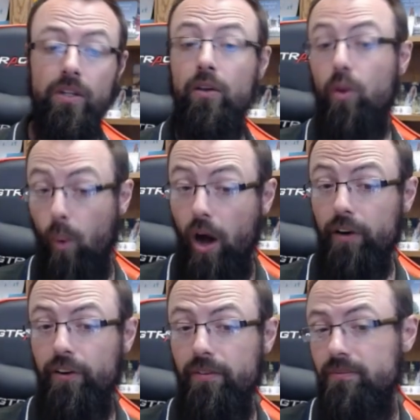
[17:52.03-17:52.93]
The
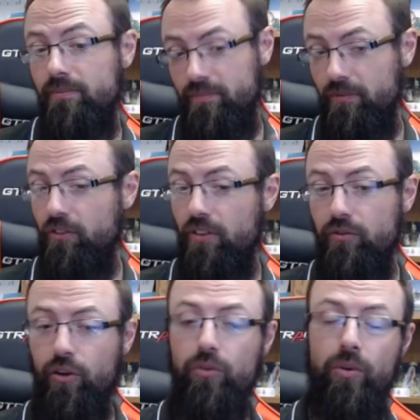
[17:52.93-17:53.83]
water, since I've
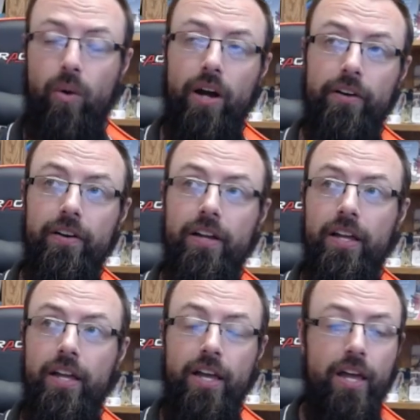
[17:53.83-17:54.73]
chosen water,
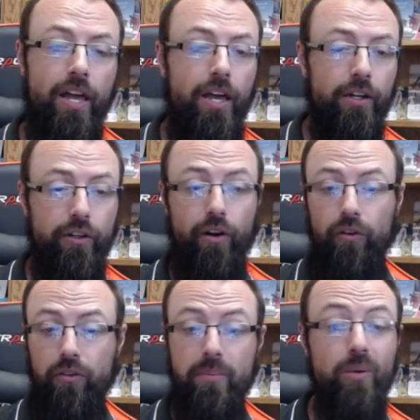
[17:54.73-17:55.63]
could
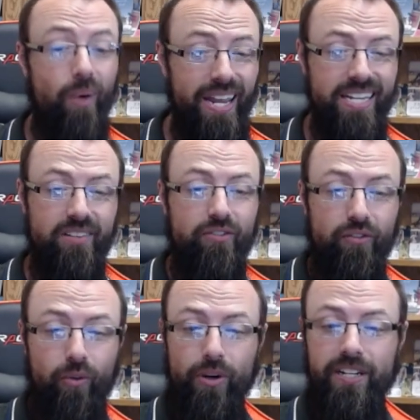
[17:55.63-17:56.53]
also be rain for
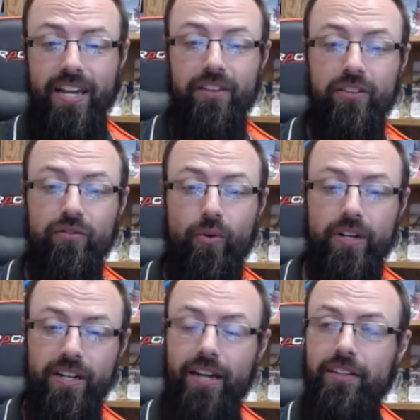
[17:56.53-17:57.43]
40 days and 40
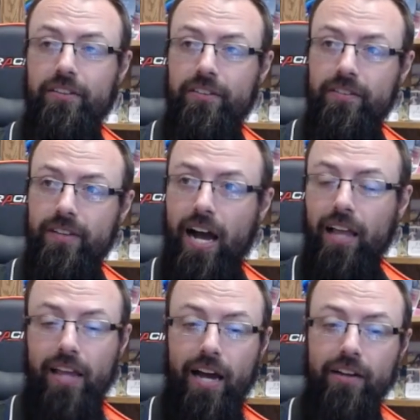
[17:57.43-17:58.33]
nights, à
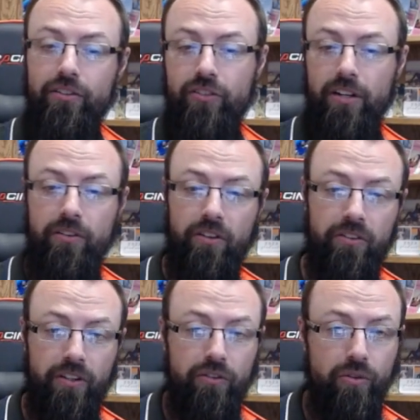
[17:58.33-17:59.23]
la Genesis
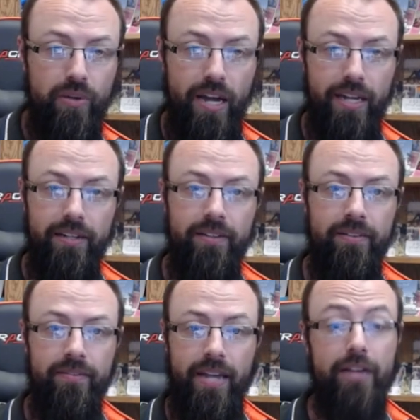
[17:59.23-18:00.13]
6 through 9,
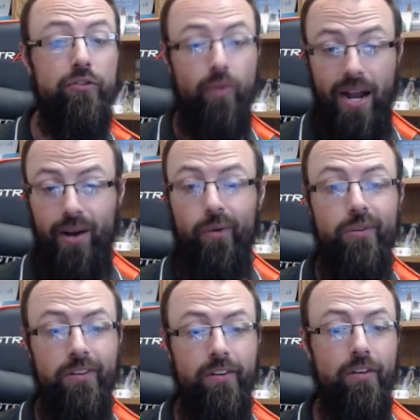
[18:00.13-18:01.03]
and
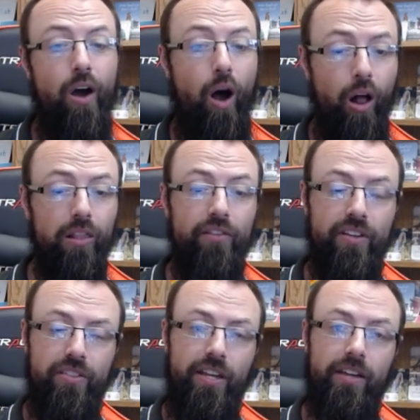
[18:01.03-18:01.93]
drown all living
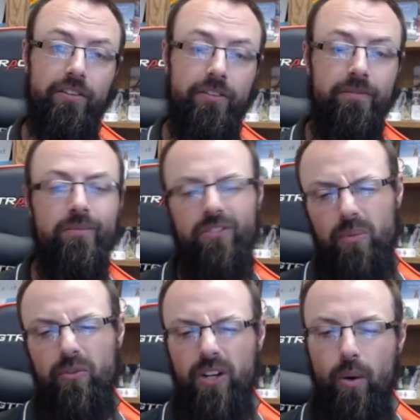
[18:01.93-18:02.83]
things,
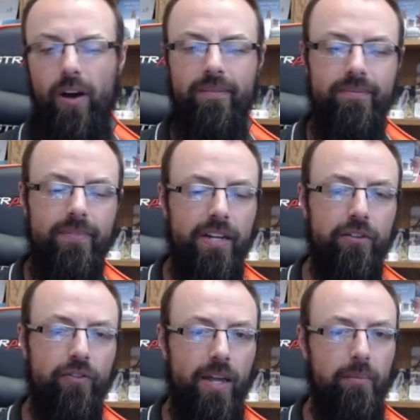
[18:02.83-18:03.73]
except for Noah and his
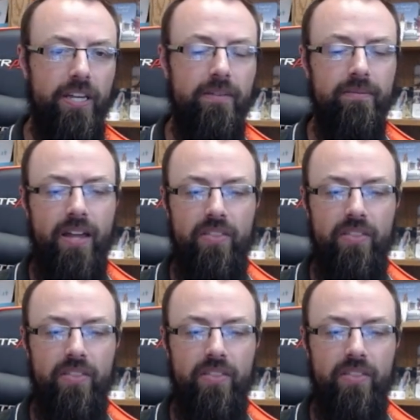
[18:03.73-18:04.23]
family and